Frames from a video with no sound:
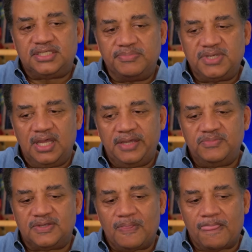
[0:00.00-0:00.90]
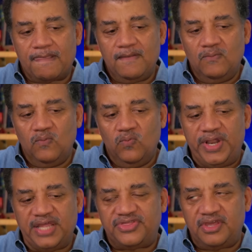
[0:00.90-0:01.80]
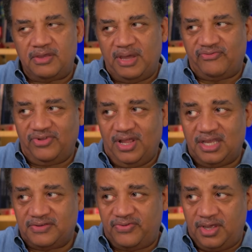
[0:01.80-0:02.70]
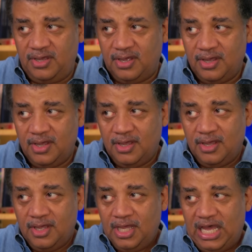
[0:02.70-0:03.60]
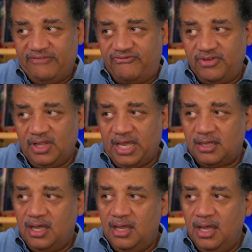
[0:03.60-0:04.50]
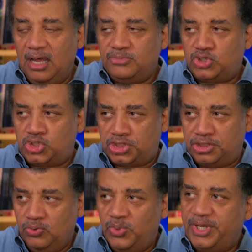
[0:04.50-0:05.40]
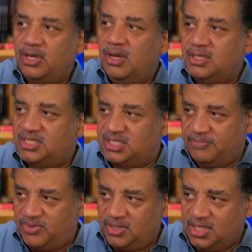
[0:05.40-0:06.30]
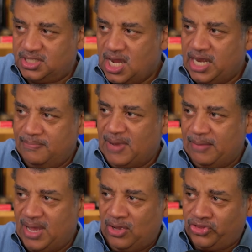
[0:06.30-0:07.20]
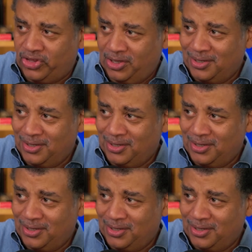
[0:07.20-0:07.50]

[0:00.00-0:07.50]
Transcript: Sometimes, when I think about philosophy, I feel like I'm chewing on something that's not in my mouth.